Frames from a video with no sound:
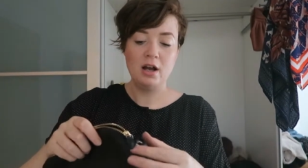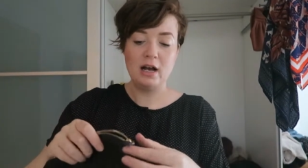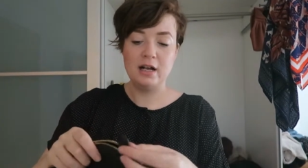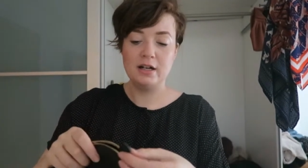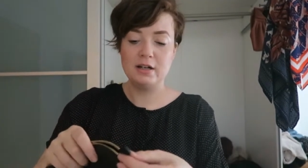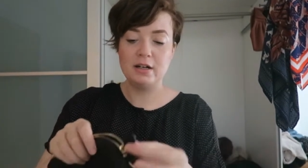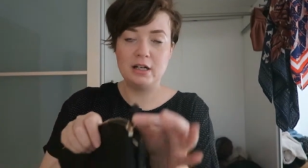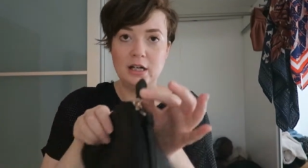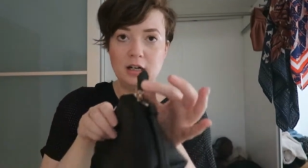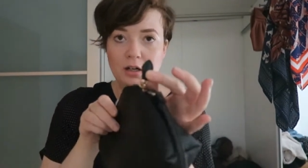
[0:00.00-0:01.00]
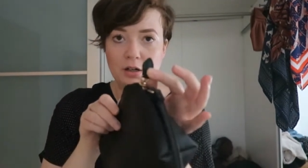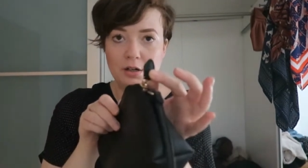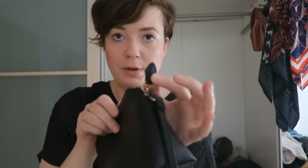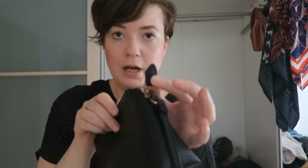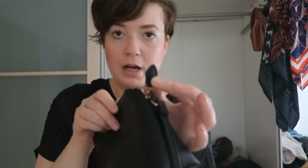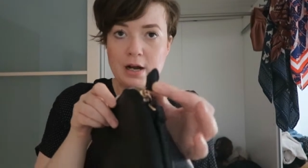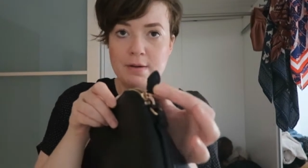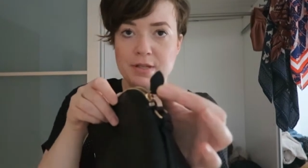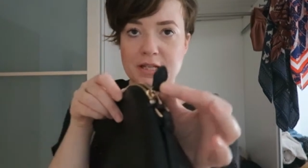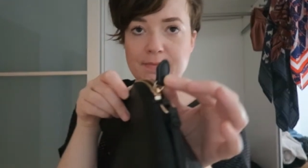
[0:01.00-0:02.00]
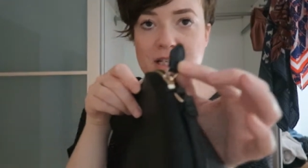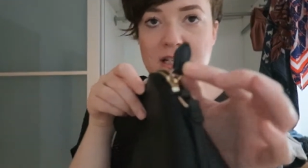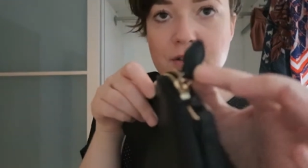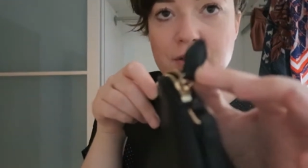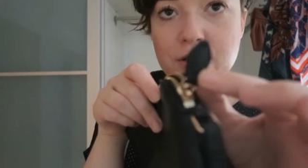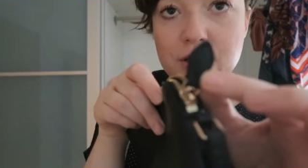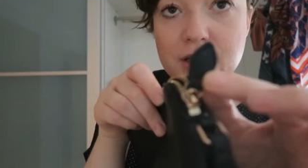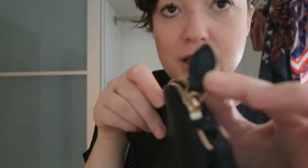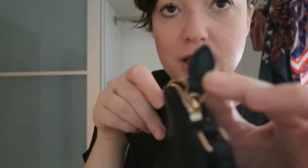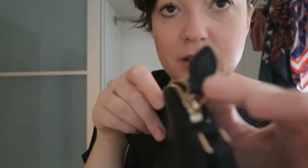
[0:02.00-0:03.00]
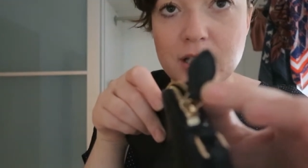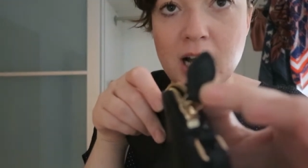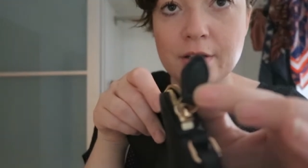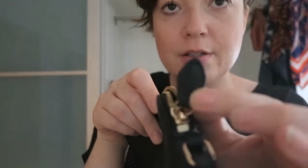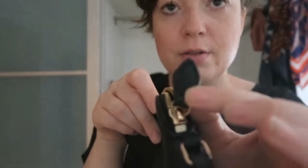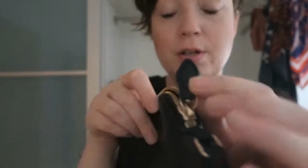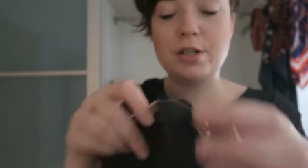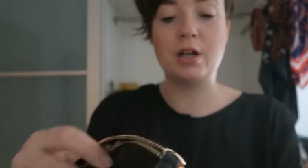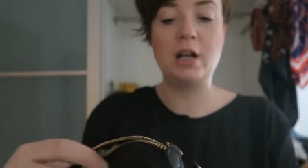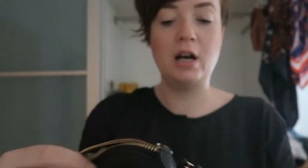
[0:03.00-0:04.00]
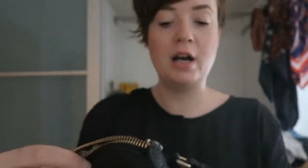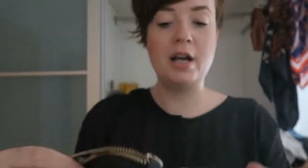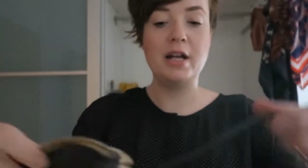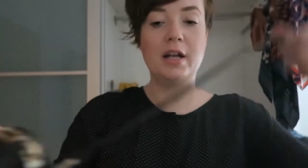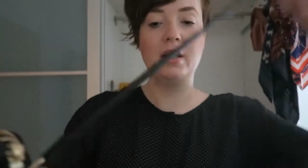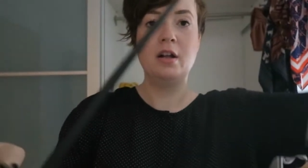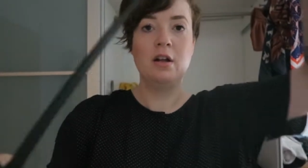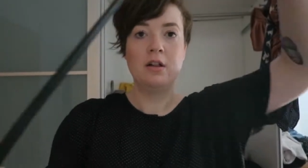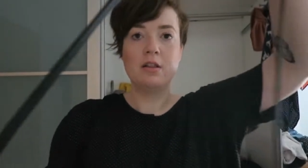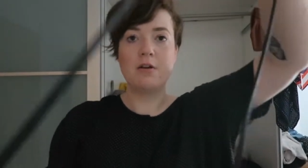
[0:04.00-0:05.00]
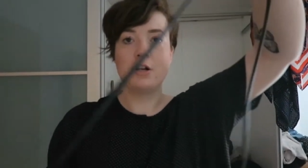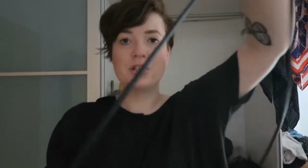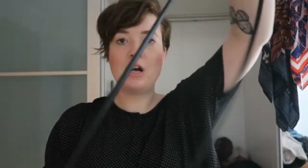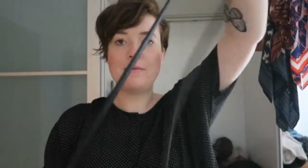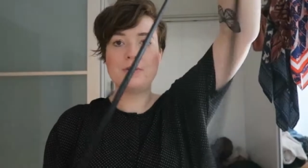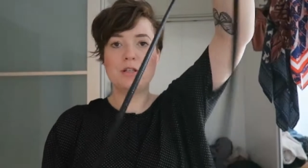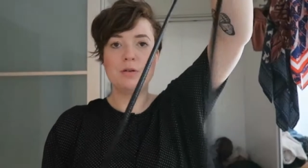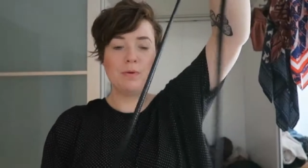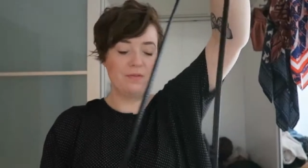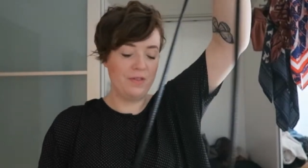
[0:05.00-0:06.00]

and the little zip detail's got this little tags on, which I like. The strap's super